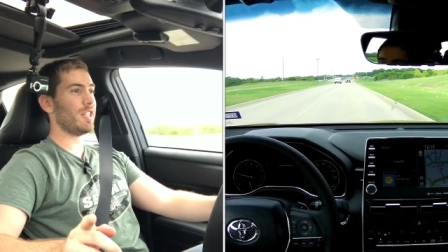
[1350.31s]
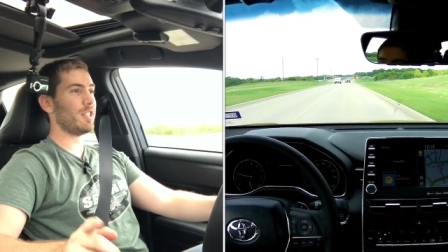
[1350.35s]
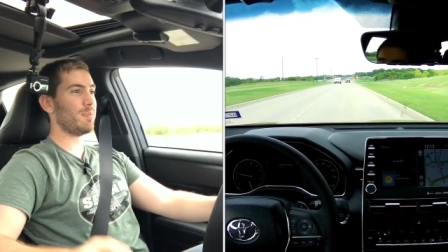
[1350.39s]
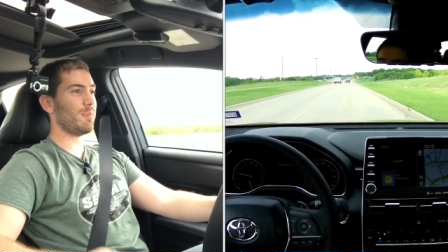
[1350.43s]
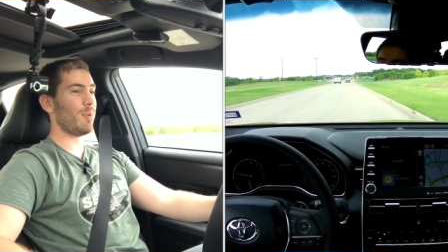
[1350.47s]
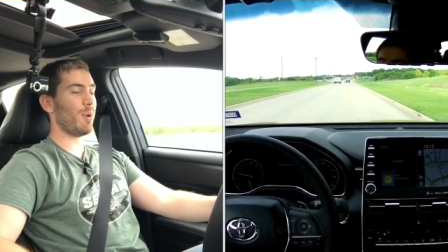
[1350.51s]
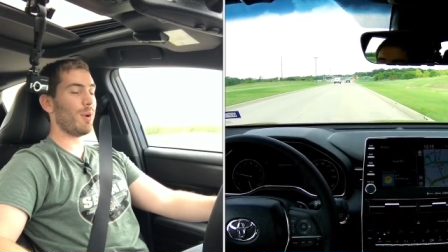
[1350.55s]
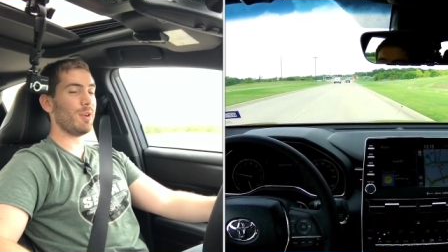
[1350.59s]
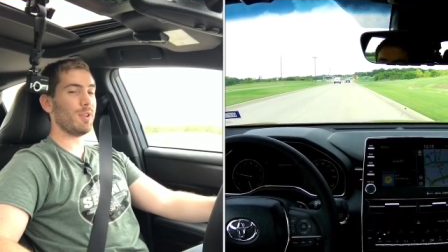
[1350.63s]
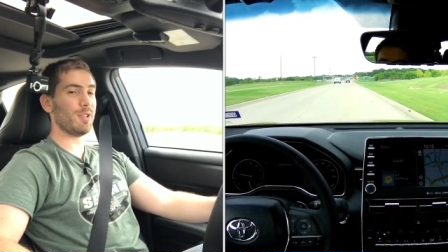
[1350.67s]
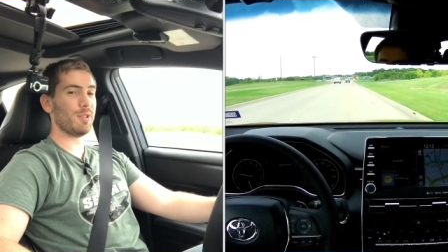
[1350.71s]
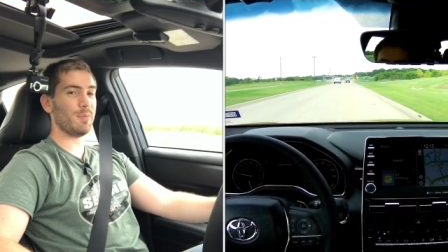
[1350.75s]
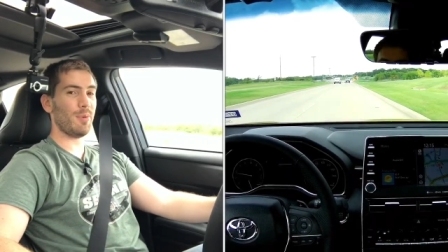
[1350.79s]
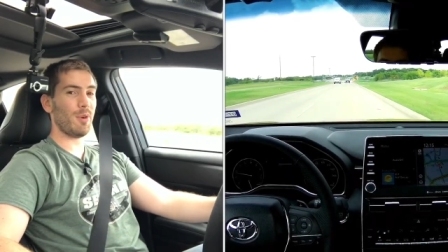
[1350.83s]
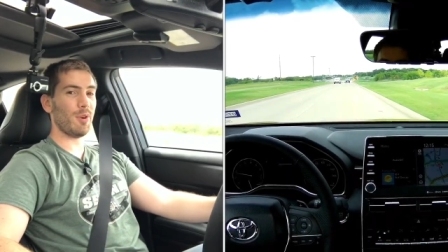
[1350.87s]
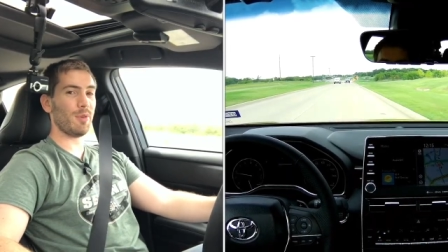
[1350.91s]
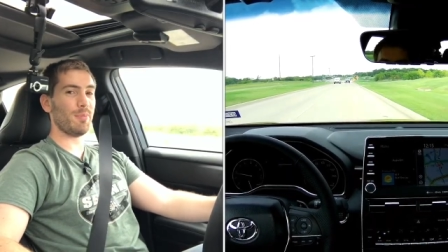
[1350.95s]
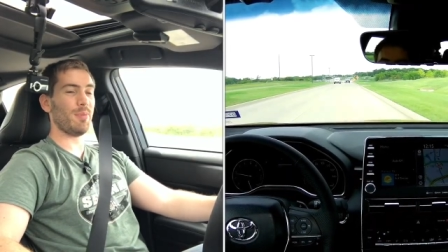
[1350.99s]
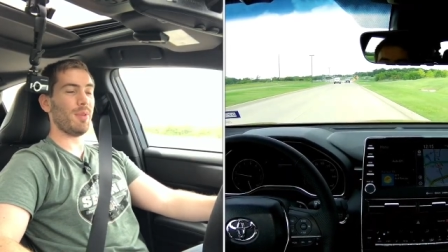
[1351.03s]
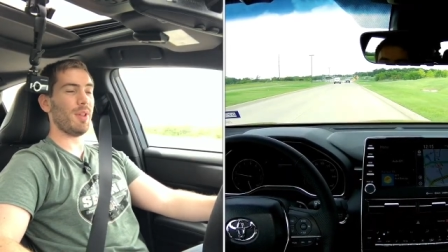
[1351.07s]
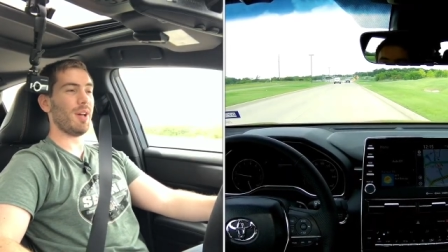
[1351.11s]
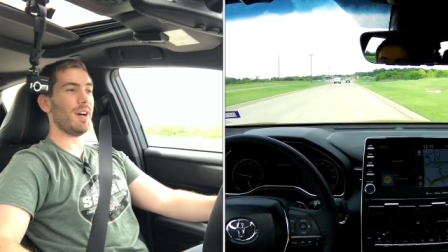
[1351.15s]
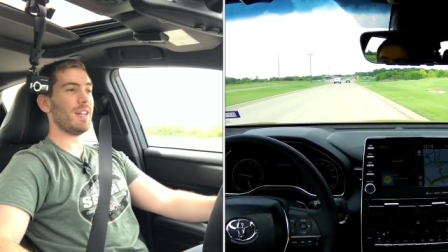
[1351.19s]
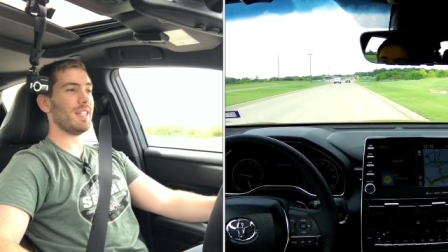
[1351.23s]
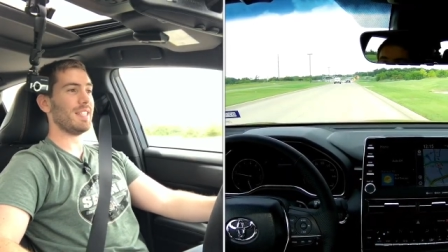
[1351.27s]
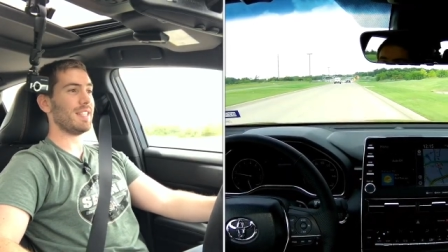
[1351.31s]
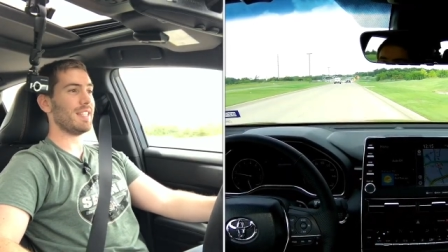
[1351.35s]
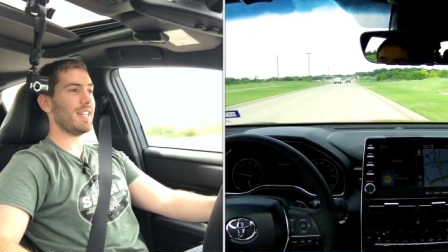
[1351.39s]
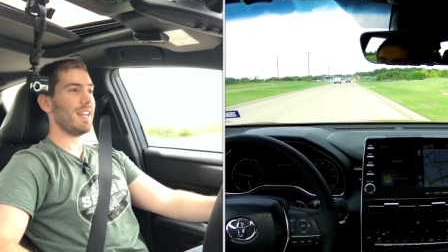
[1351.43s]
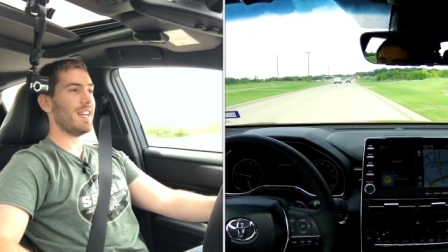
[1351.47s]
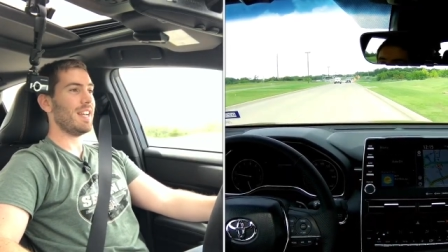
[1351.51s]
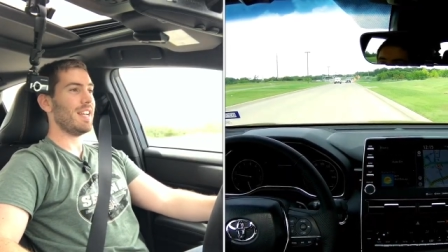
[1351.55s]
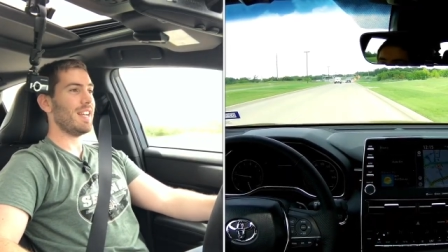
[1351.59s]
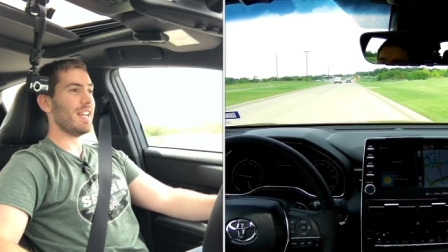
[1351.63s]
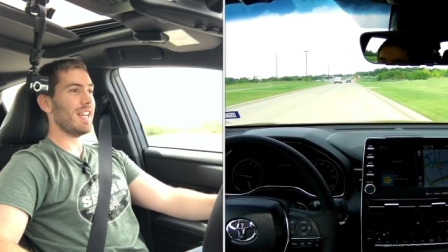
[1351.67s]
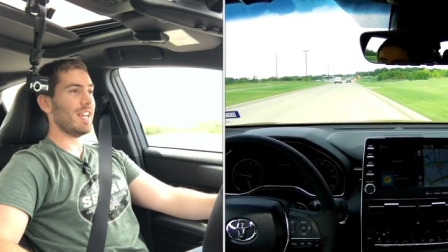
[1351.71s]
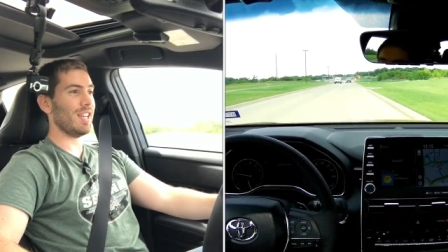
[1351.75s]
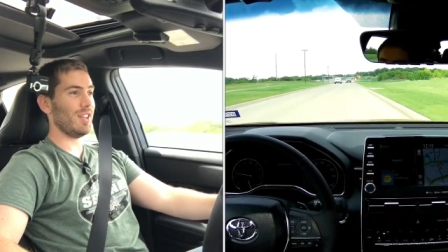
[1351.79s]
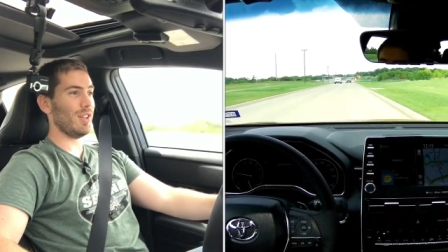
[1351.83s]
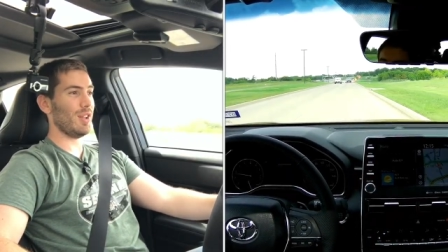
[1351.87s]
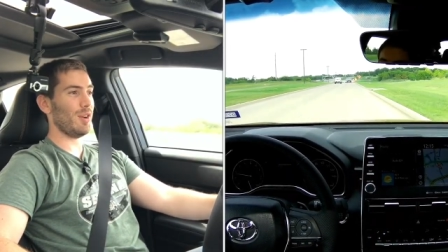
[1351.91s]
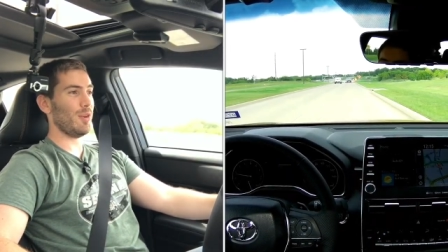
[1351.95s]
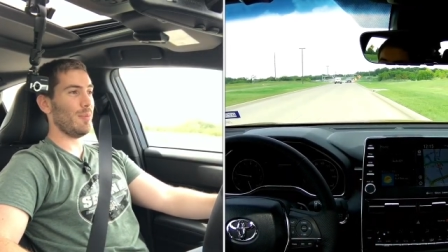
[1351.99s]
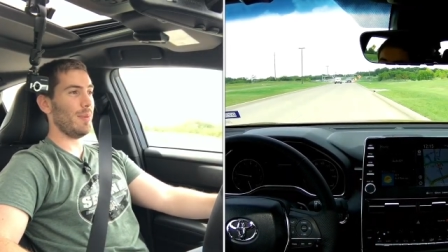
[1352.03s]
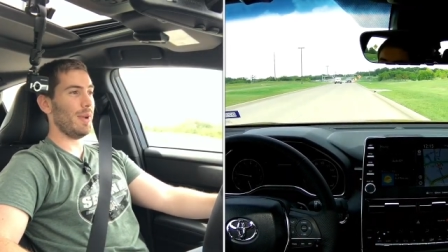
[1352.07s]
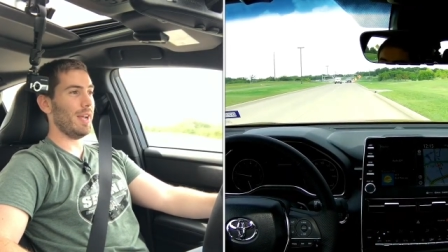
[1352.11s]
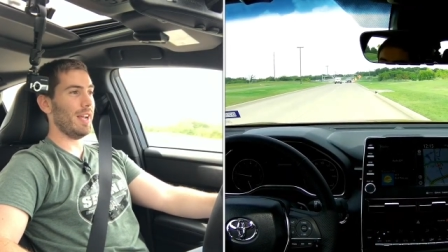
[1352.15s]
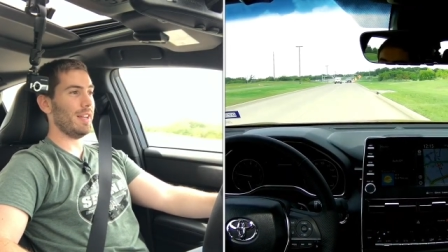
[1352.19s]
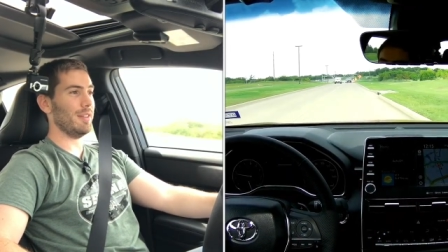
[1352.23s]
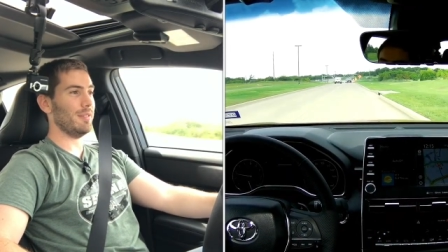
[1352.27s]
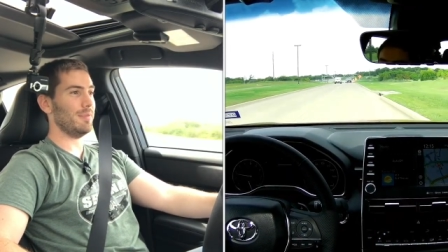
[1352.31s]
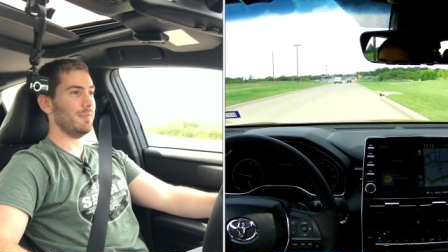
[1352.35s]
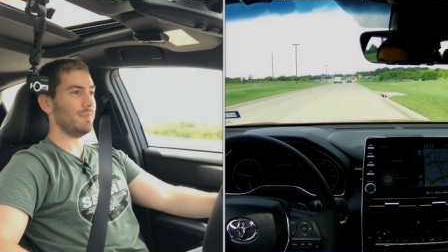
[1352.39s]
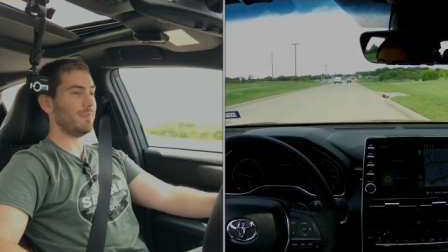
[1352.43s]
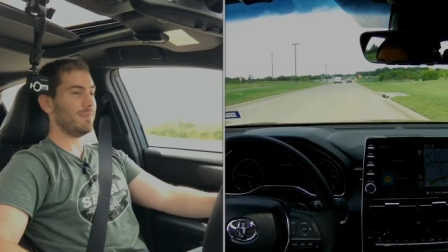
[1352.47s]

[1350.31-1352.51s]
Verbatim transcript: Sport and Sport Plus in a little bit.